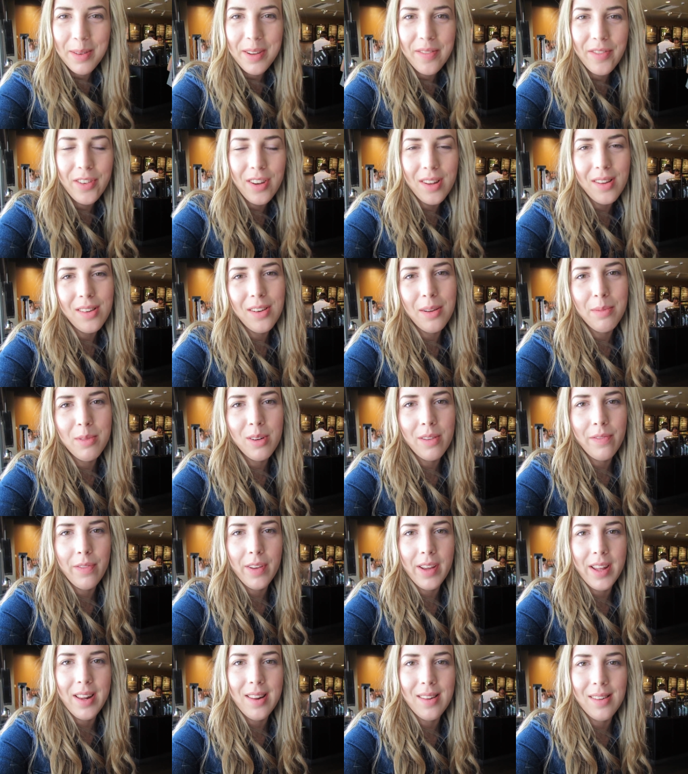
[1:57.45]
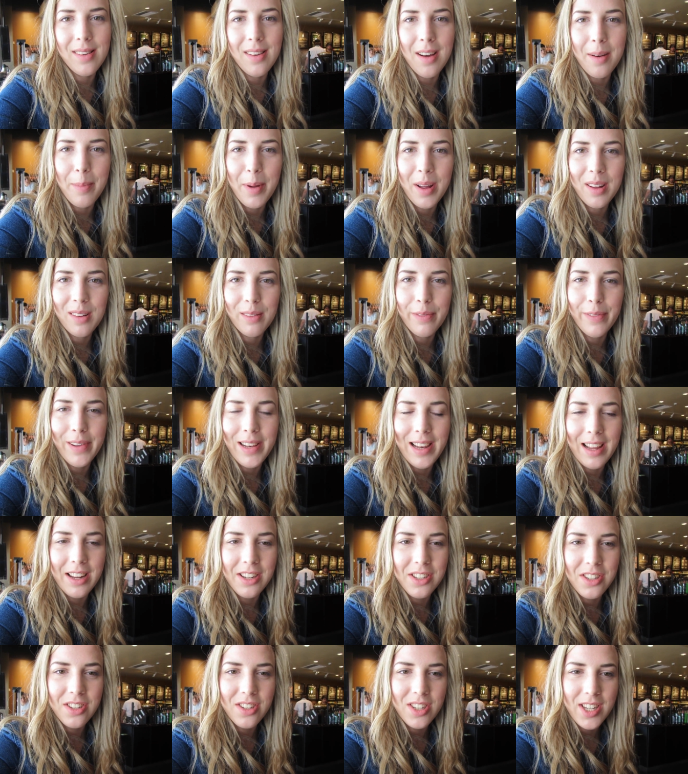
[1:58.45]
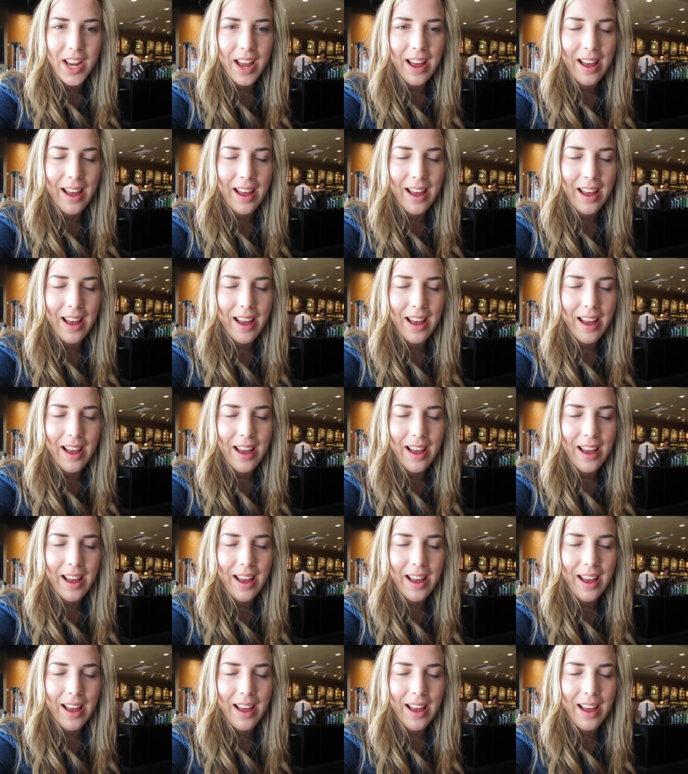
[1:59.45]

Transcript: So we've just stopped up in Starbucks for lunch.